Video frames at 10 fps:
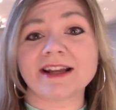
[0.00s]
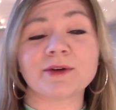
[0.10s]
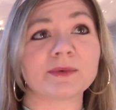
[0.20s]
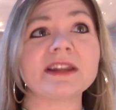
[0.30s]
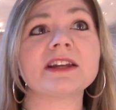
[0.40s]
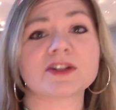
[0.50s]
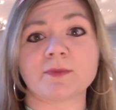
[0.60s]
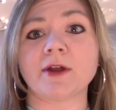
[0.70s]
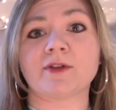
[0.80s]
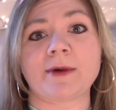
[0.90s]
really just
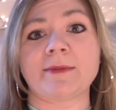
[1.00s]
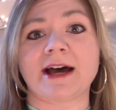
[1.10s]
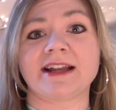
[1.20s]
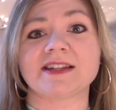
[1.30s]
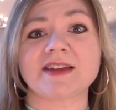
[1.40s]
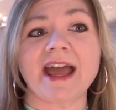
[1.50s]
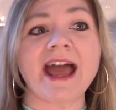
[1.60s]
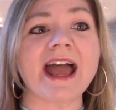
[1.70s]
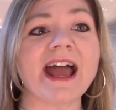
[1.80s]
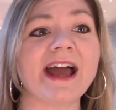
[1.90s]
blows my mind.
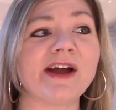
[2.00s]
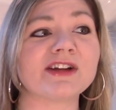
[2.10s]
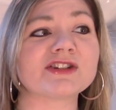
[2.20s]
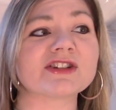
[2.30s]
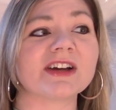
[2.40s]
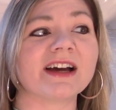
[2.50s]
And